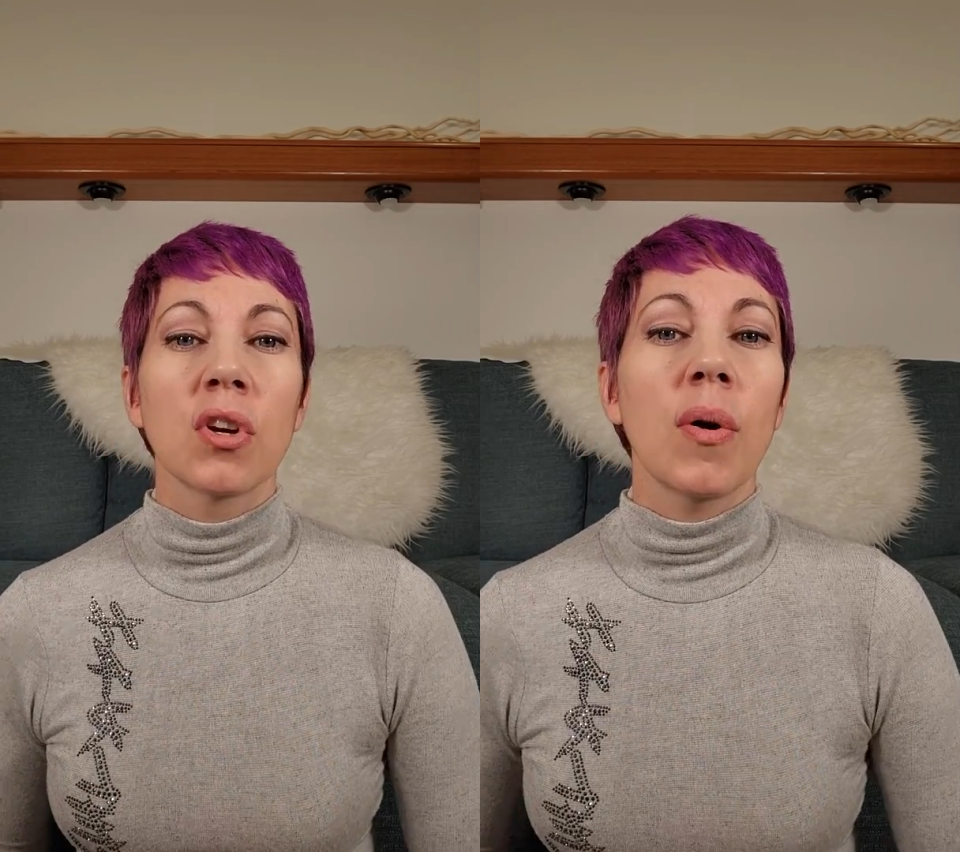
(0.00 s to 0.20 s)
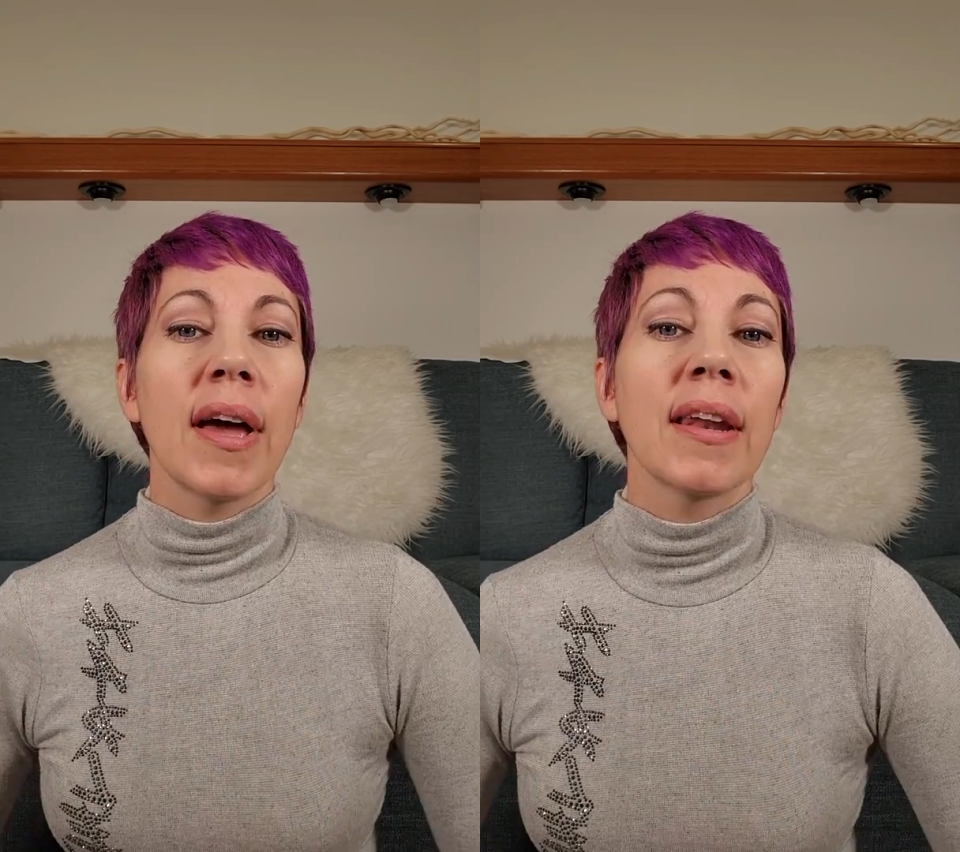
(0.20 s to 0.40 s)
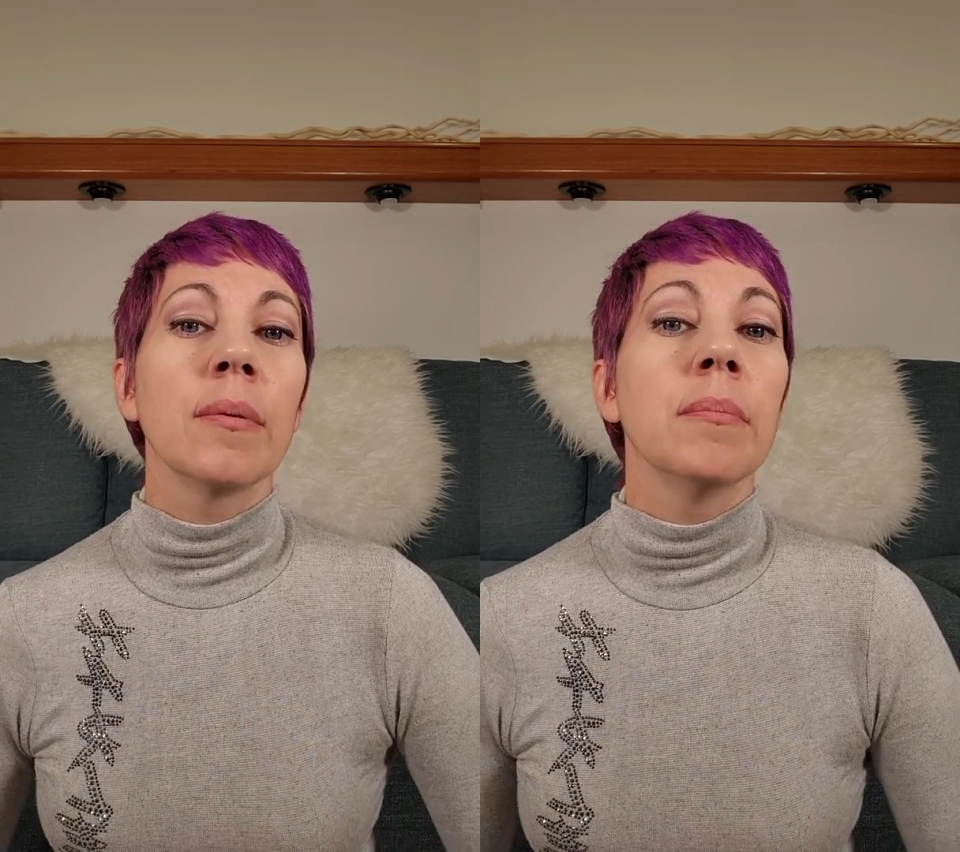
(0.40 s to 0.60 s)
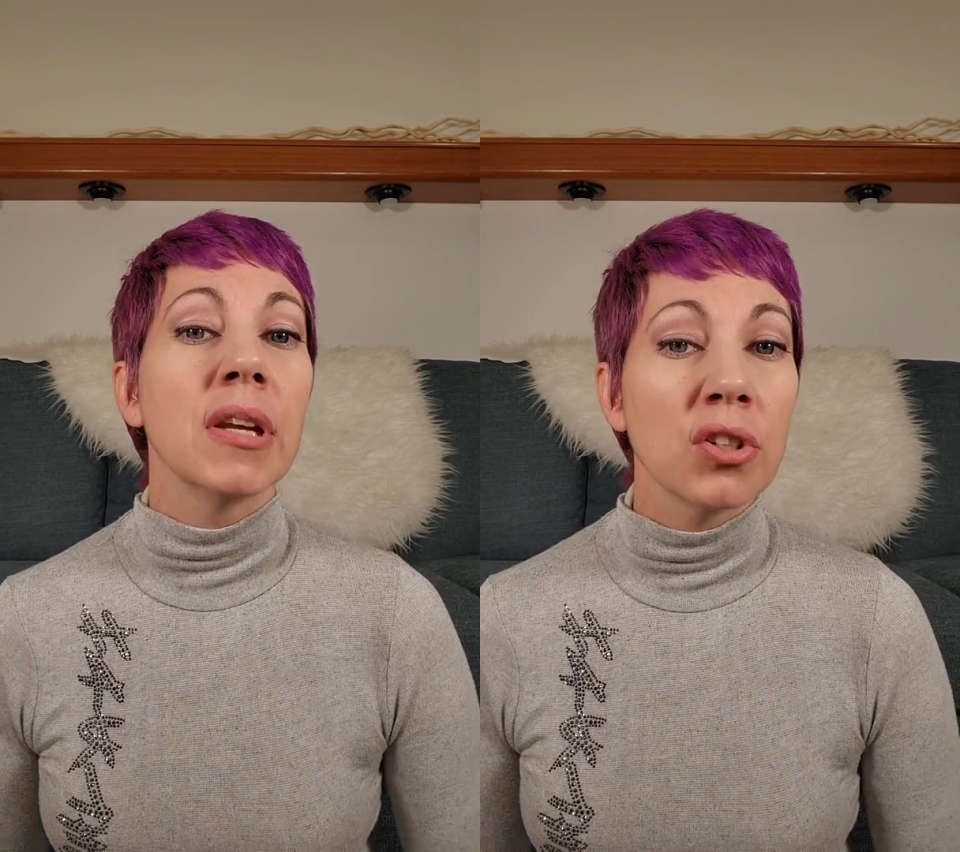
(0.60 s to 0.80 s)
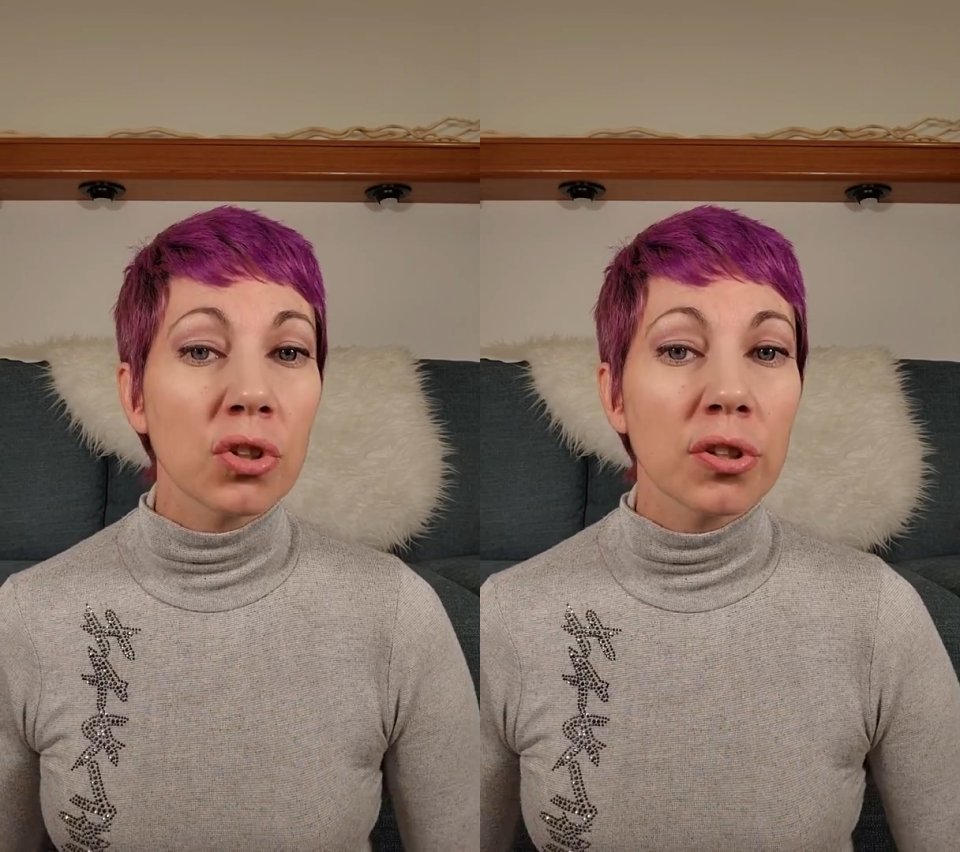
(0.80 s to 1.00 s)
go ahead and
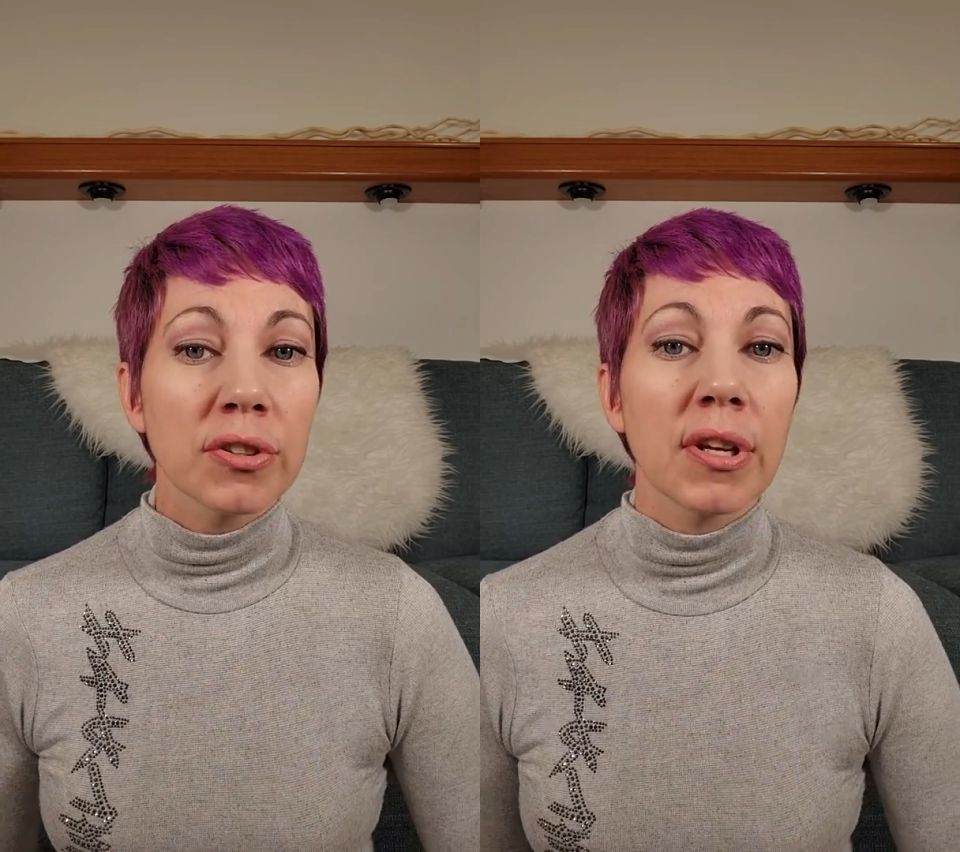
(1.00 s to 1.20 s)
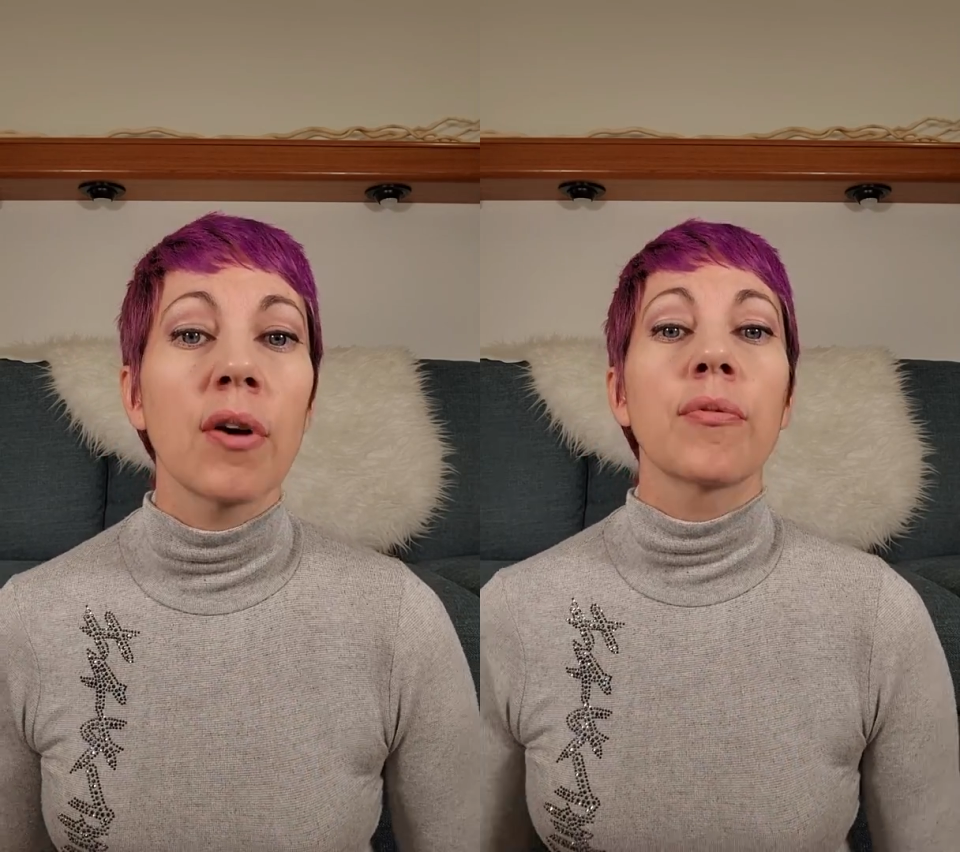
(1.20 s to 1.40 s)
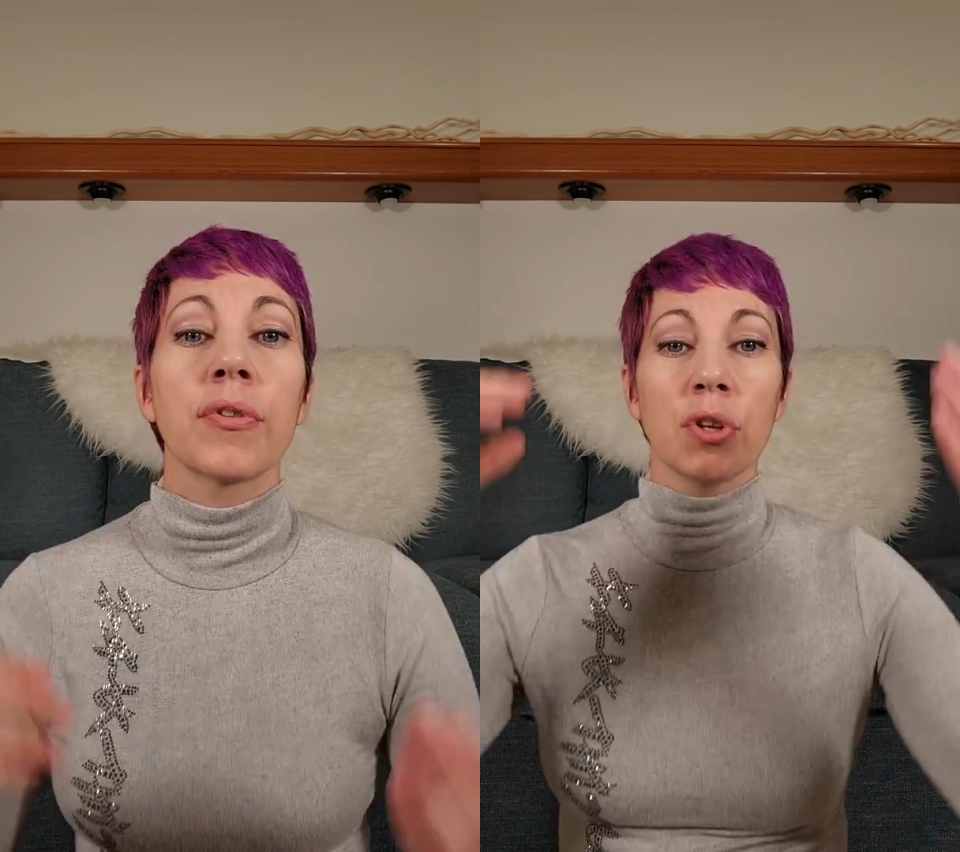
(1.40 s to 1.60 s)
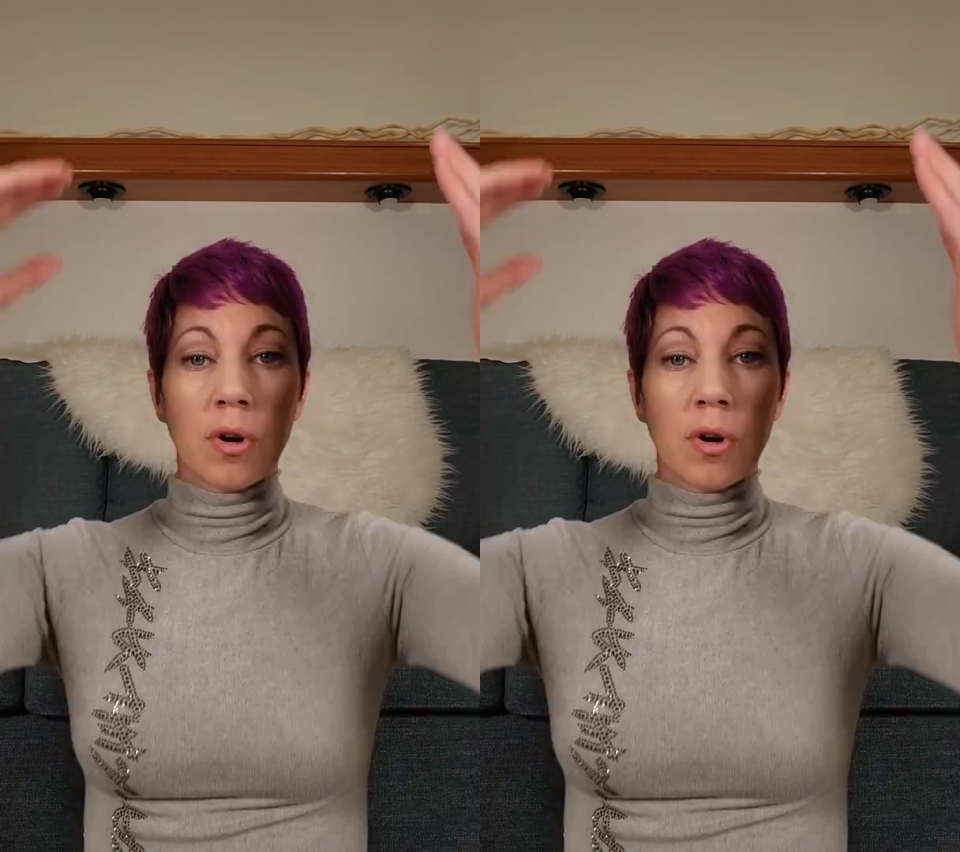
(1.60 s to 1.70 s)
measure yourself with your